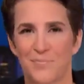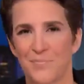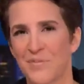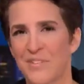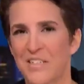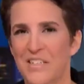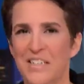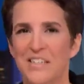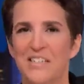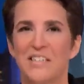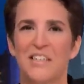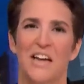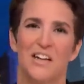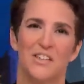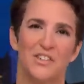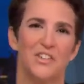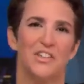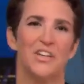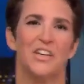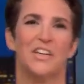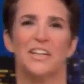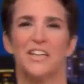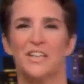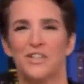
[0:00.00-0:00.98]

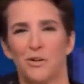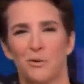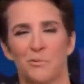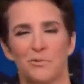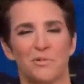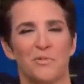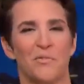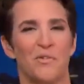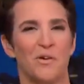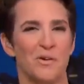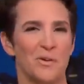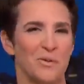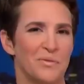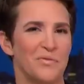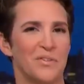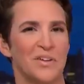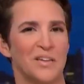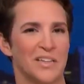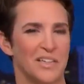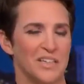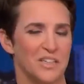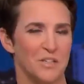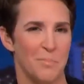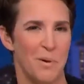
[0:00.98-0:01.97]
dissension in terms of our own
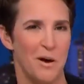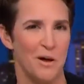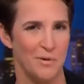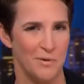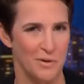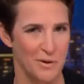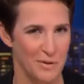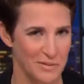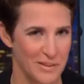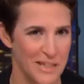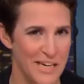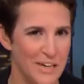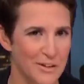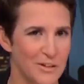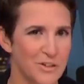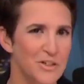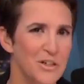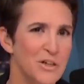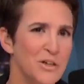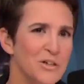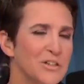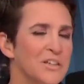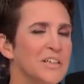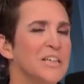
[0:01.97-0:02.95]
feelings about our own
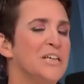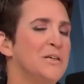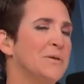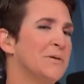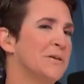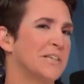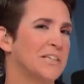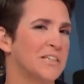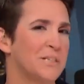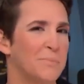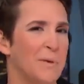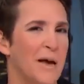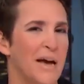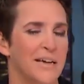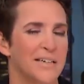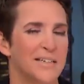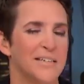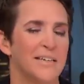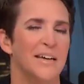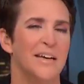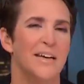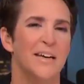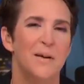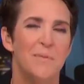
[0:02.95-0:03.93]
leaders, usually you'd
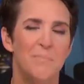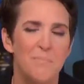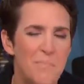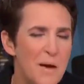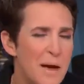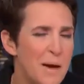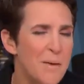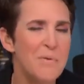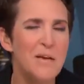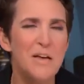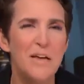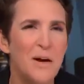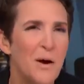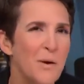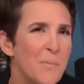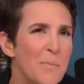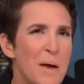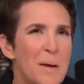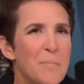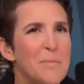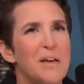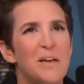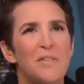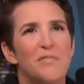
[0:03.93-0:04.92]
expect
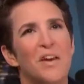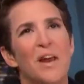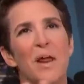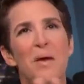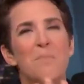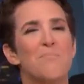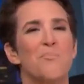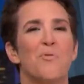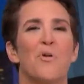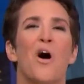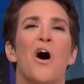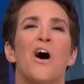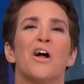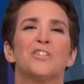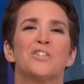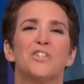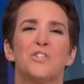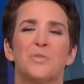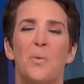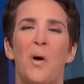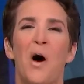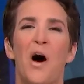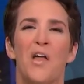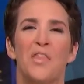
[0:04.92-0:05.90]
maybe even a broad
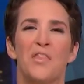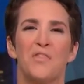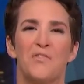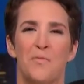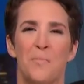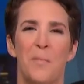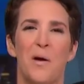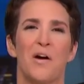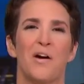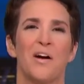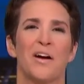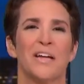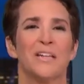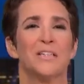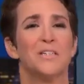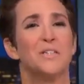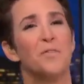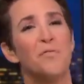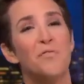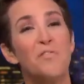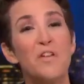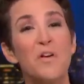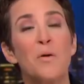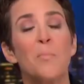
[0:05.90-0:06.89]
swath of Americans
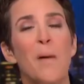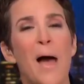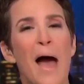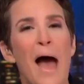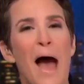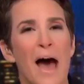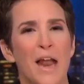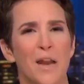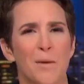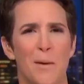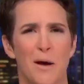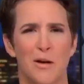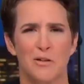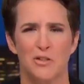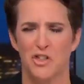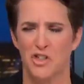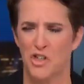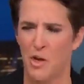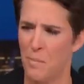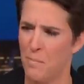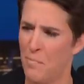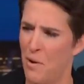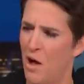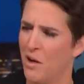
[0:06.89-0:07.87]
to feel bad about
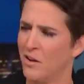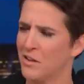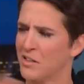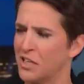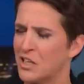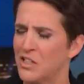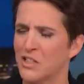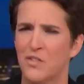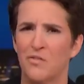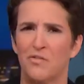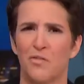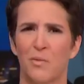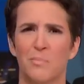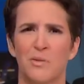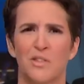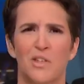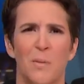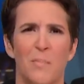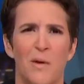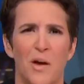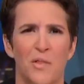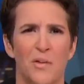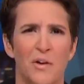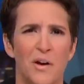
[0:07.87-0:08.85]
some politician from
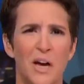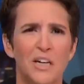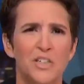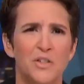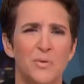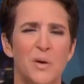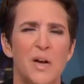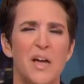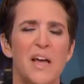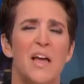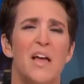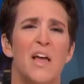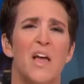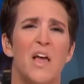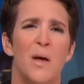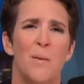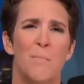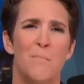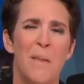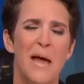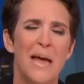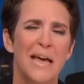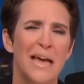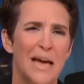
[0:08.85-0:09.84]
some other country
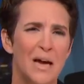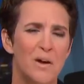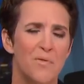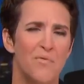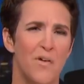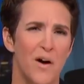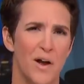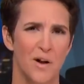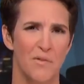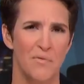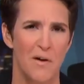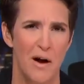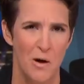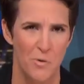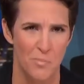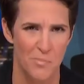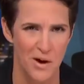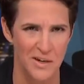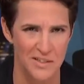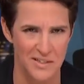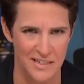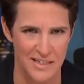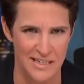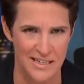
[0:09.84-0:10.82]
making fun of our
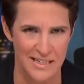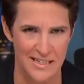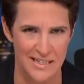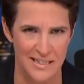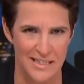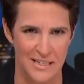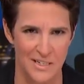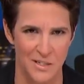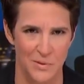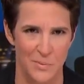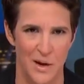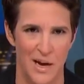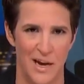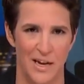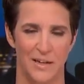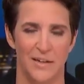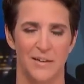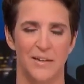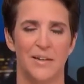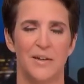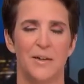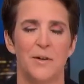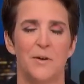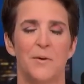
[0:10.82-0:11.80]
president in this way.
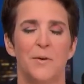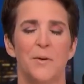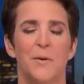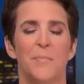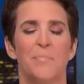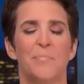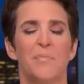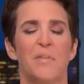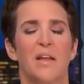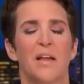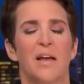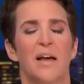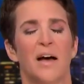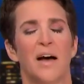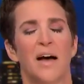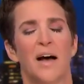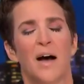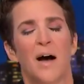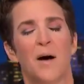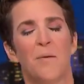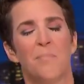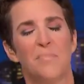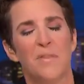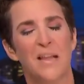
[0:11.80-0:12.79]

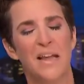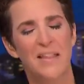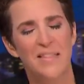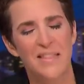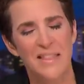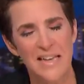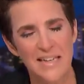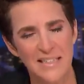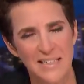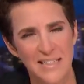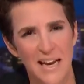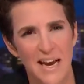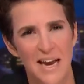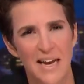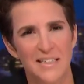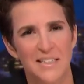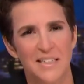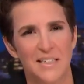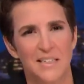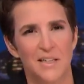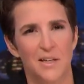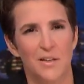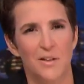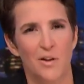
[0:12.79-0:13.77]
In this
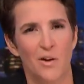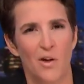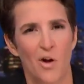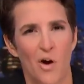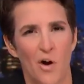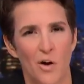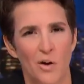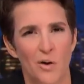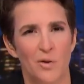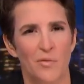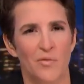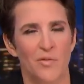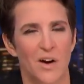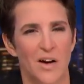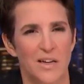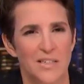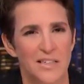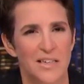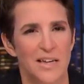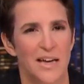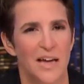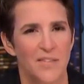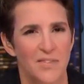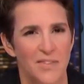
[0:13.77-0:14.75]
case, it's a little harder for
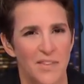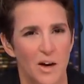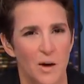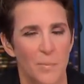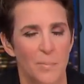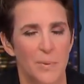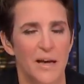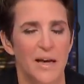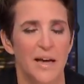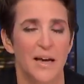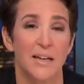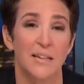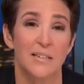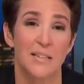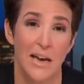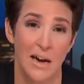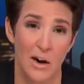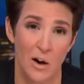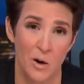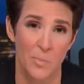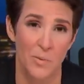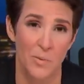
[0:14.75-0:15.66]
us to get there because our